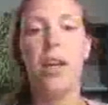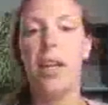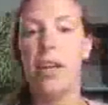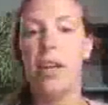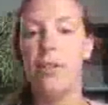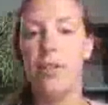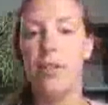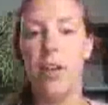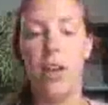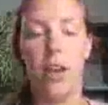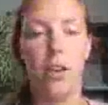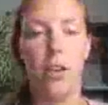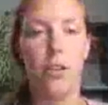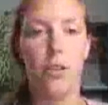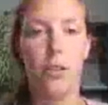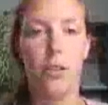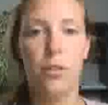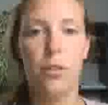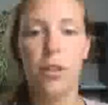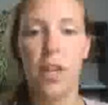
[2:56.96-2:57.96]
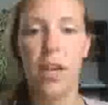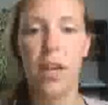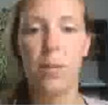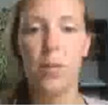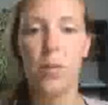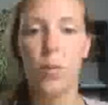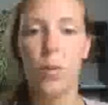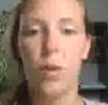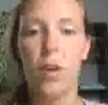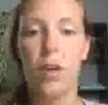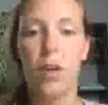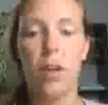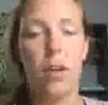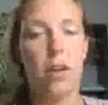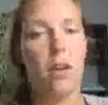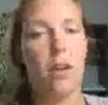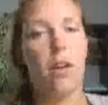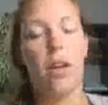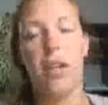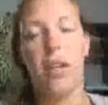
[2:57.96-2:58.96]
If none of those times work,
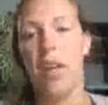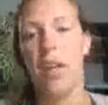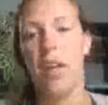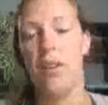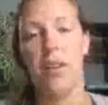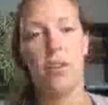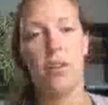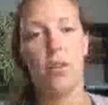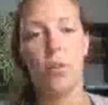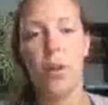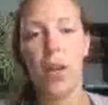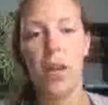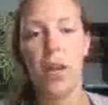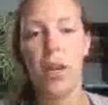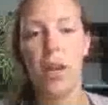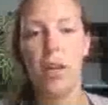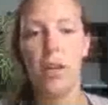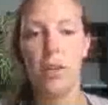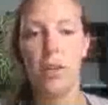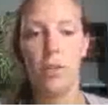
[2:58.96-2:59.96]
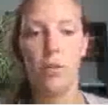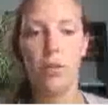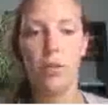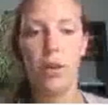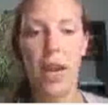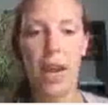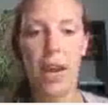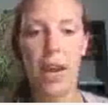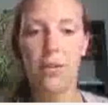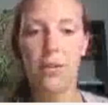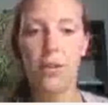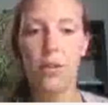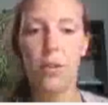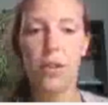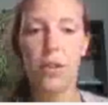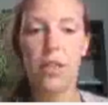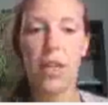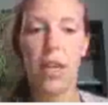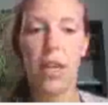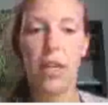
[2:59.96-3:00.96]
again, that's okay. You don't have to
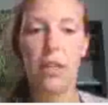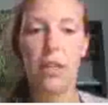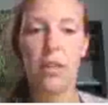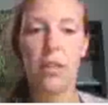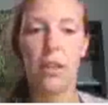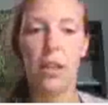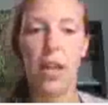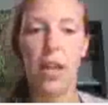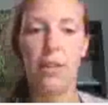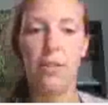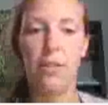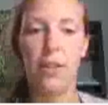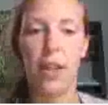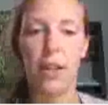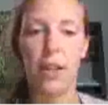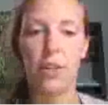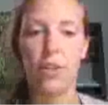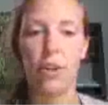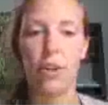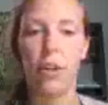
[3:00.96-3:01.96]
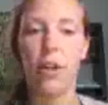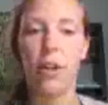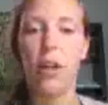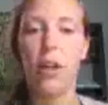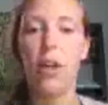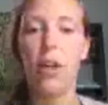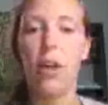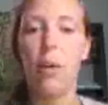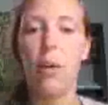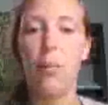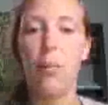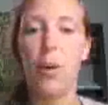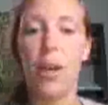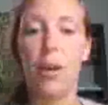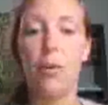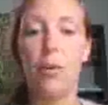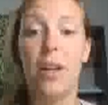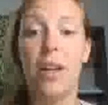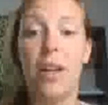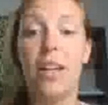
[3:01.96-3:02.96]
attend the live lecture, but
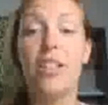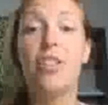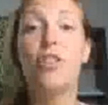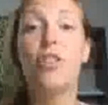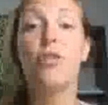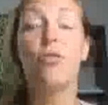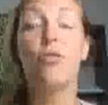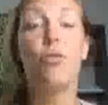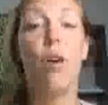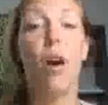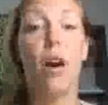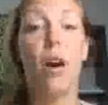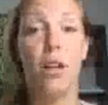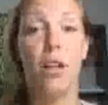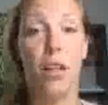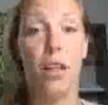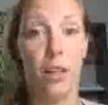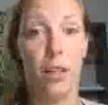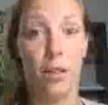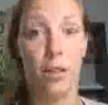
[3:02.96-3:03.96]
I would strongly